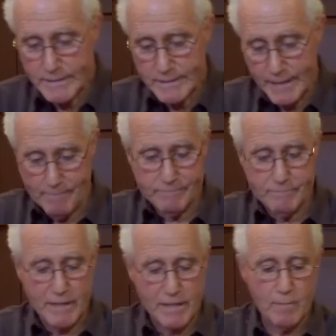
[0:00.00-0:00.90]
Yep,
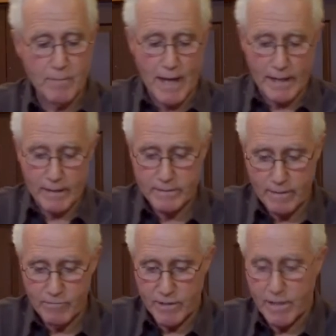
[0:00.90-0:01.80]
made a comeback.
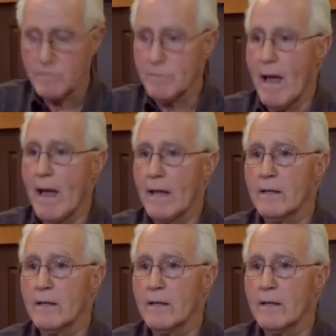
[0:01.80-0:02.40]
Everything comes back.